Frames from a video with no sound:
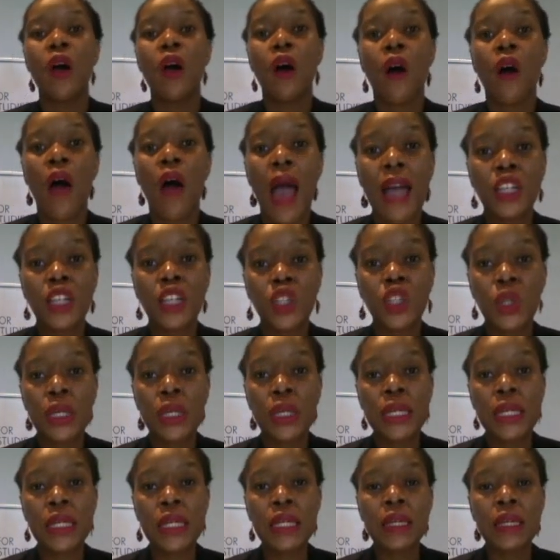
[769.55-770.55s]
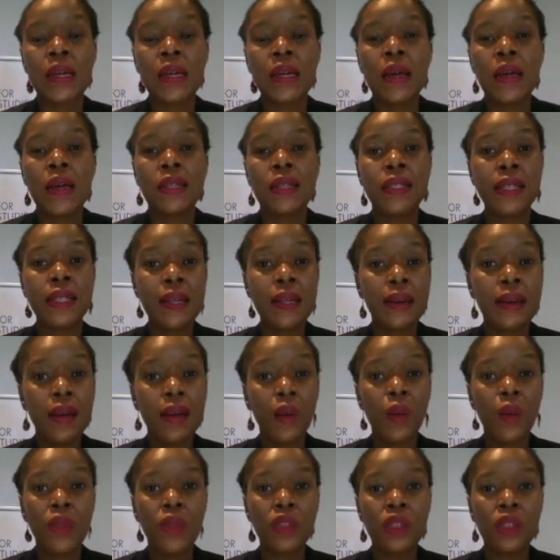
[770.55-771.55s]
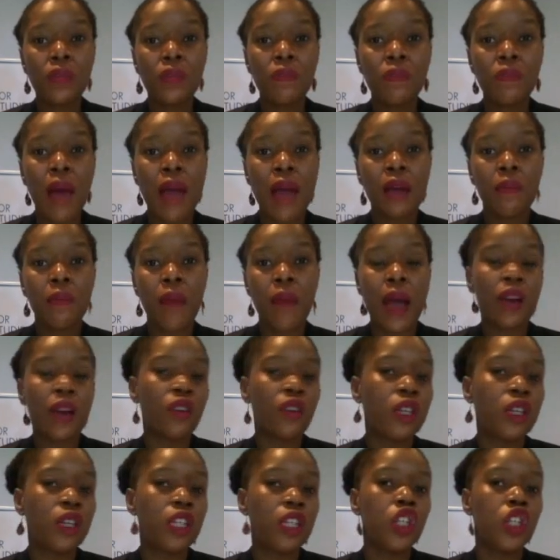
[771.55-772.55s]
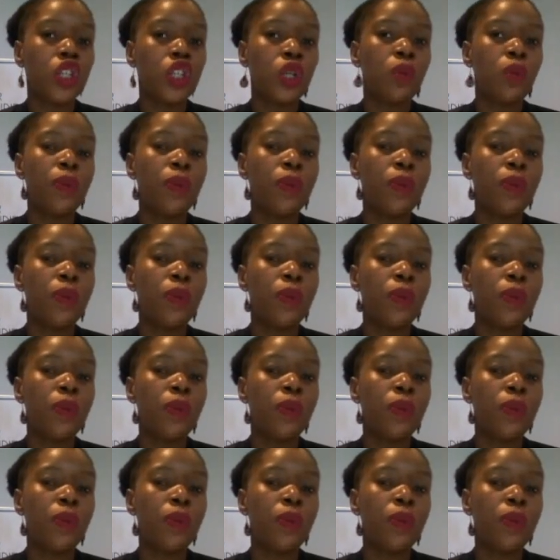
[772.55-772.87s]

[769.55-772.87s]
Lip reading: actually dealing with the migrant issue,